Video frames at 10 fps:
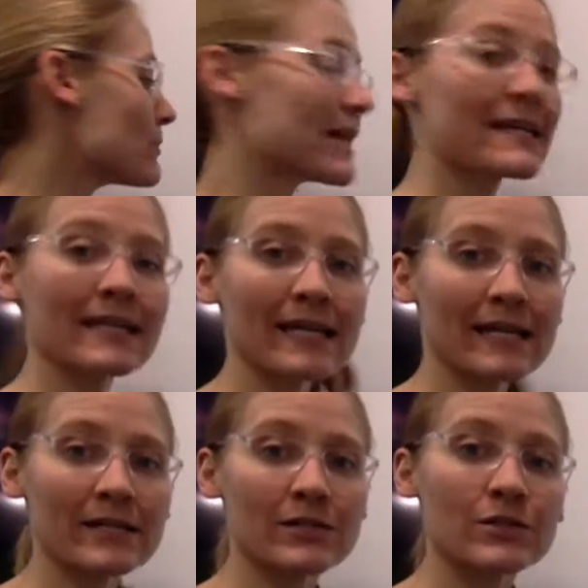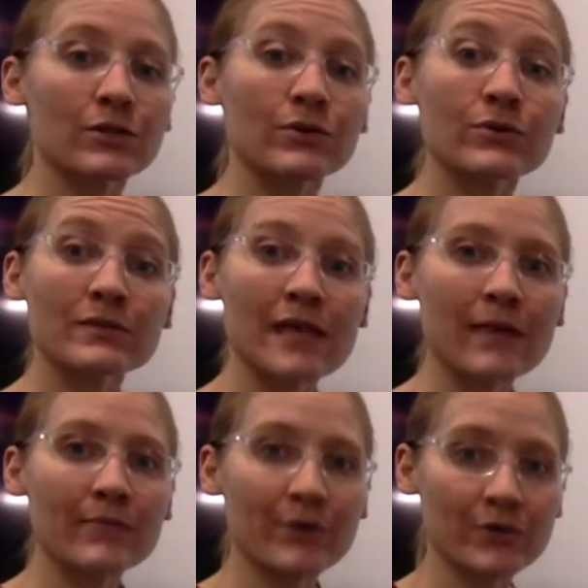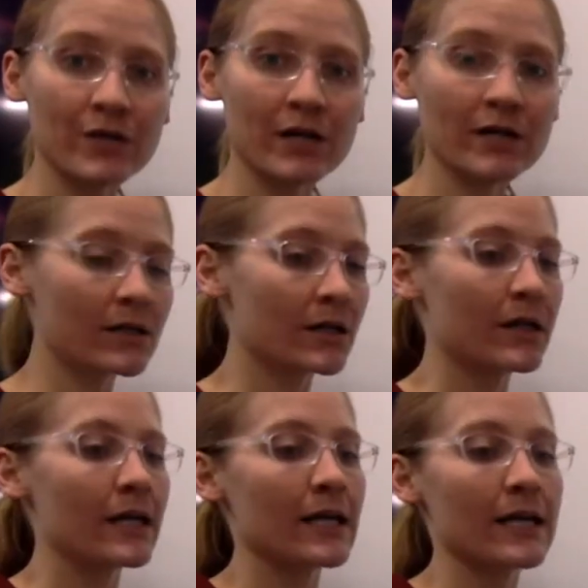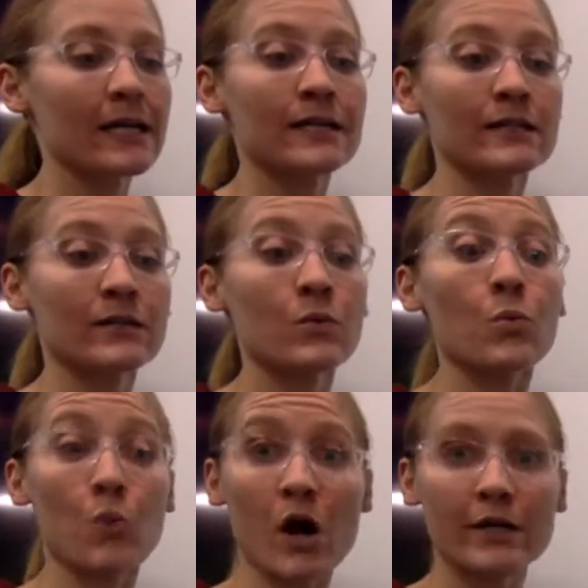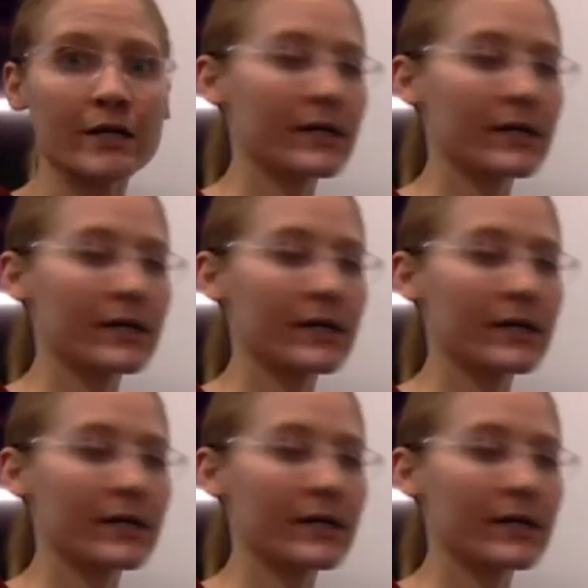likely it is to lose that proton in water.